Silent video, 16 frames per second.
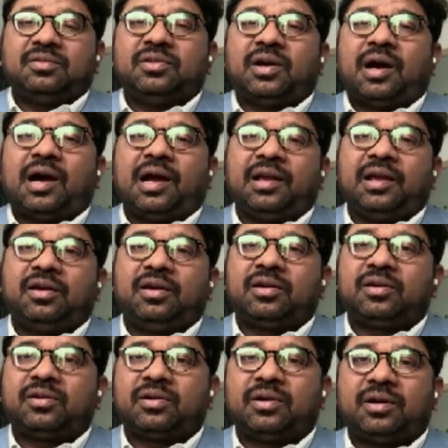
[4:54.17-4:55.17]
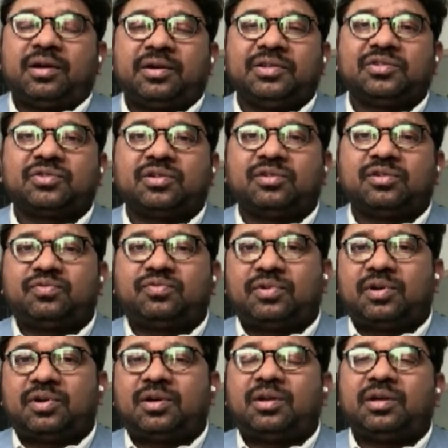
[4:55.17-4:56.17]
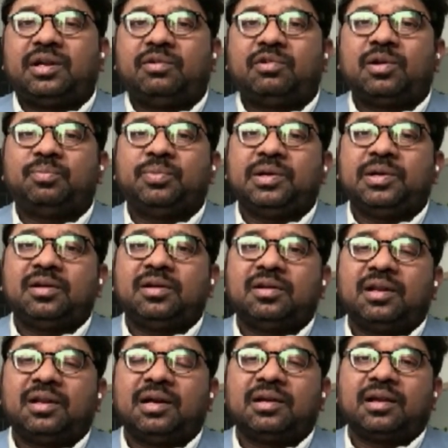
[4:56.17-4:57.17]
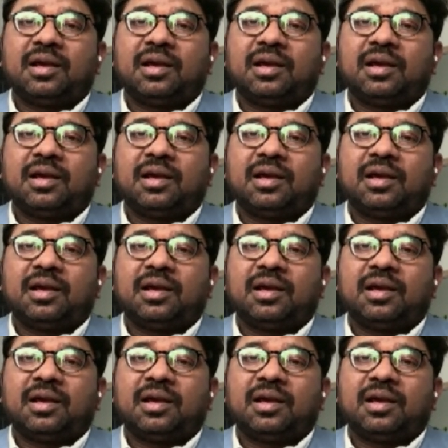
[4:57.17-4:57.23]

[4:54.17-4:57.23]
the higher risk of developing lung